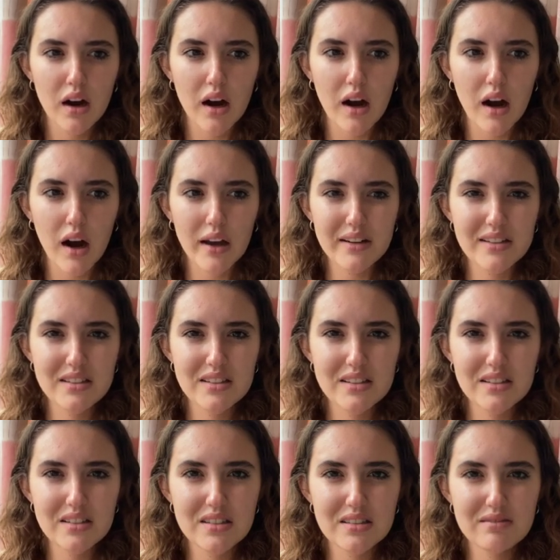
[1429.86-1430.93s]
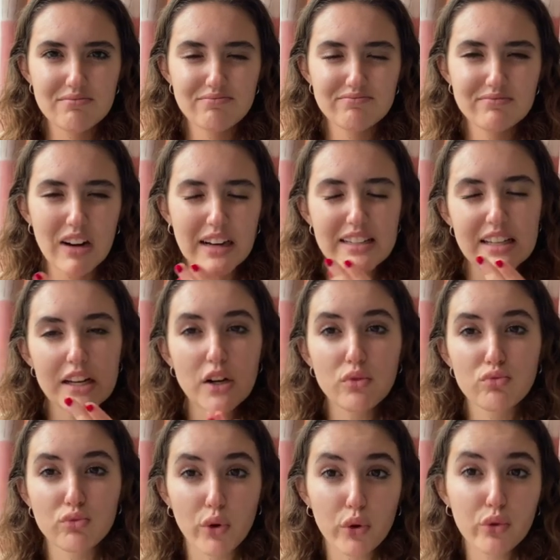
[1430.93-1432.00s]
I
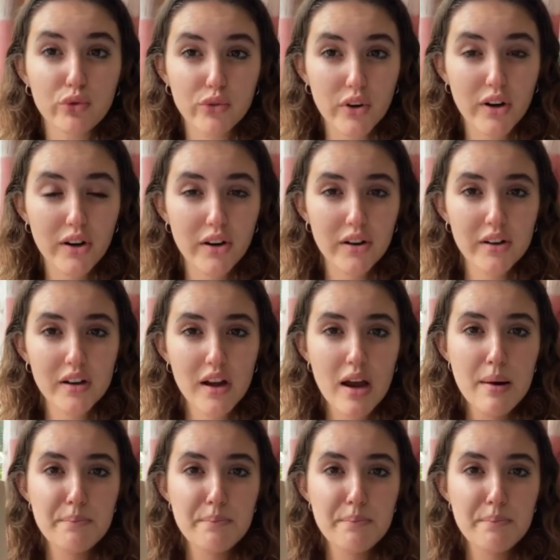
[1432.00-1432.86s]
didn't root for her,